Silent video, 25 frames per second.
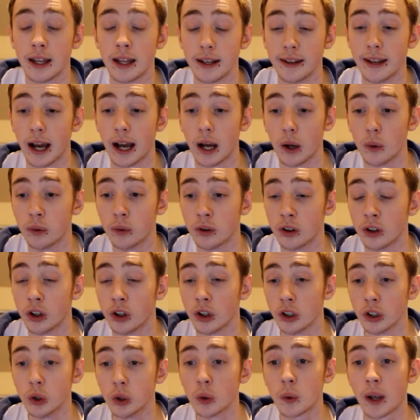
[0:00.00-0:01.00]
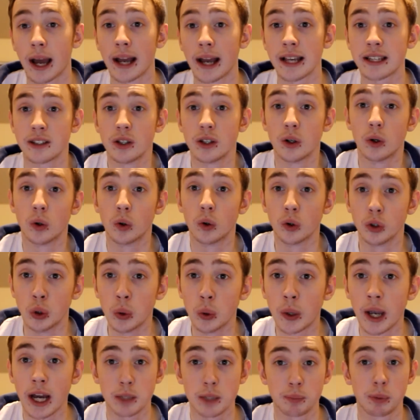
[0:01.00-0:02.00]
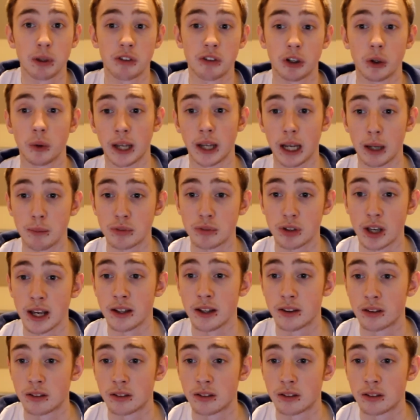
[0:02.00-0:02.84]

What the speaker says: Now, you guys know, you guys play video games,